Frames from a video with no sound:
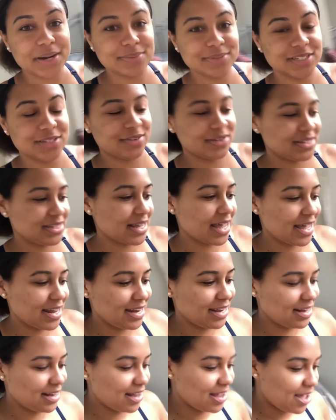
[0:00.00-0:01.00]
but I'm so
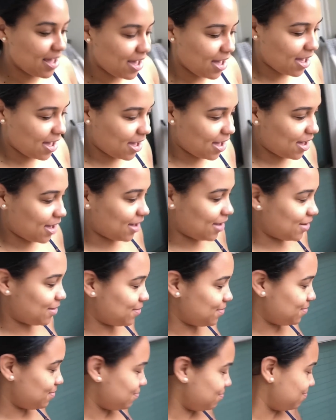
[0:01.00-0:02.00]
excited
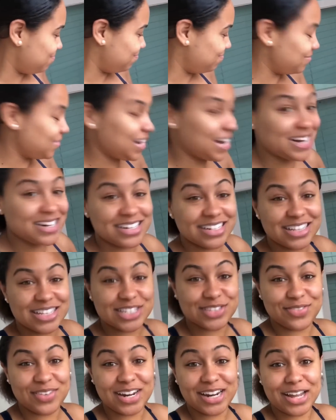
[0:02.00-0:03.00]
that I
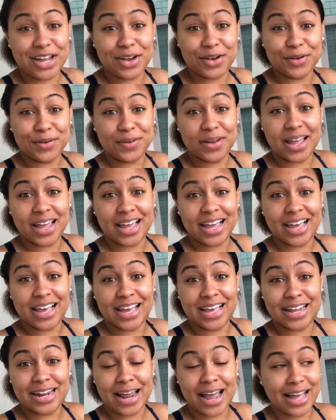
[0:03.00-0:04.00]
did this video,
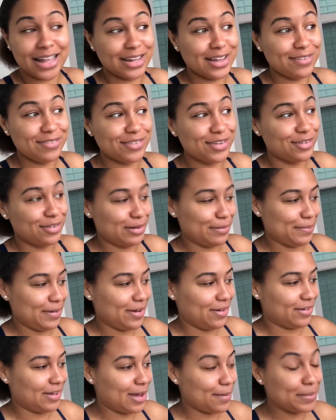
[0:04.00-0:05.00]
and I love golden
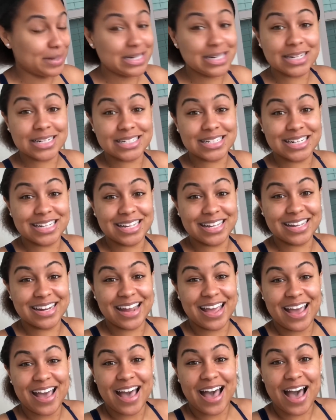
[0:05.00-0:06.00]
milk. I'm
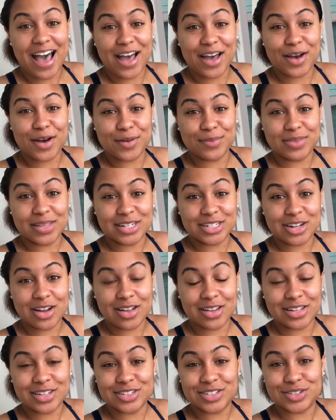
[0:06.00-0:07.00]
addicted. I hope that
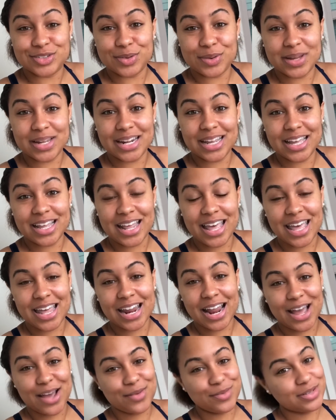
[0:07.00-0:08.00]
y'all enjoyed it,
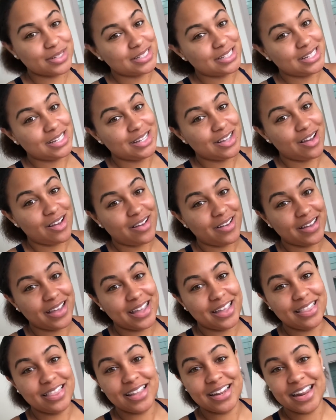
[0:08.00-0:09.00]
and I will see
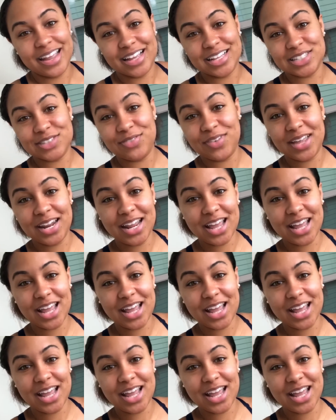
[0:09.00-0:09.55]
y'all in the next